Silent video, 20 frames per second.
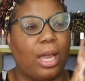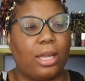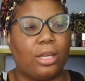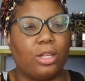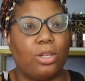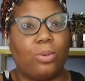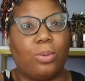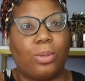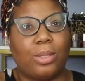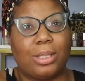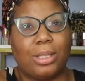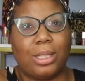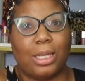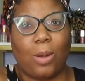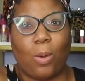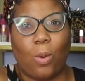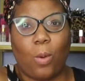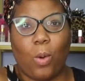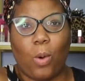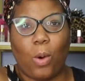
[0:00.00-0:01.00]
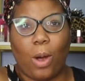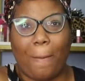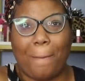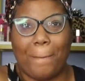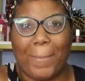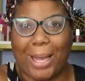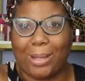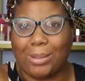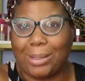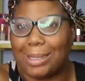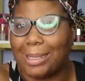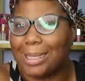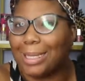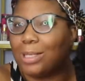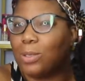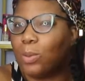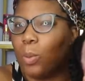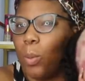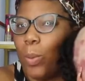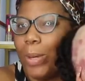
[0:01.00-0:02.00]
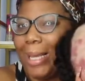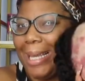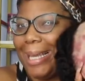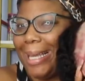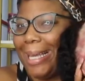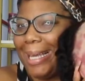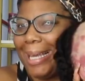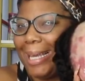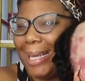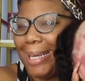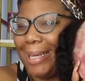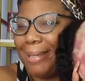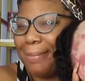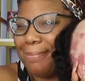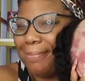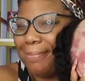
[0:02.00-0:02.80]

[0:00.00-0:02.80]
and you will see all about this wig.